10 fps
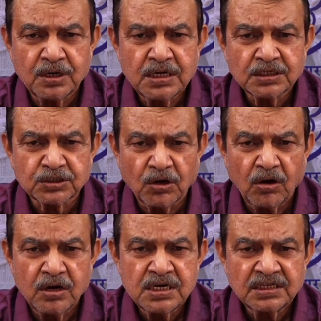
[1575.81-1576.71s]

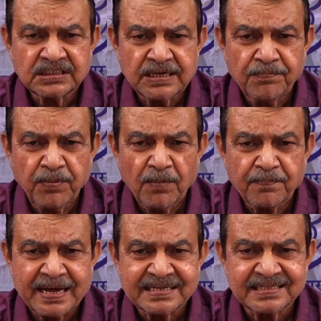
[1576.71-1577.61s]
So simple
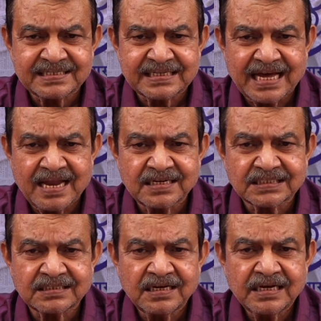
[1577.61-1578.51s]
present
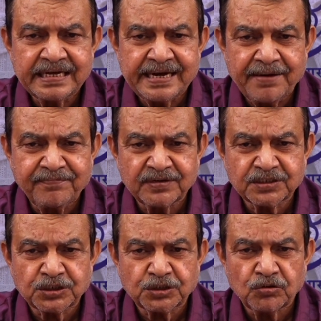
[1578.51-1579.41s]
tense
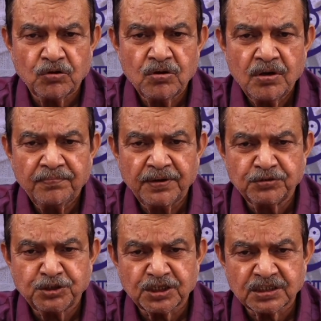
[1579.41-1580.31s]
refers to
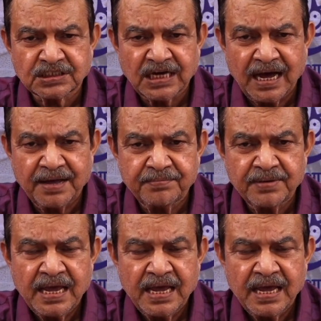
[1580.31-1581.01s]
future time,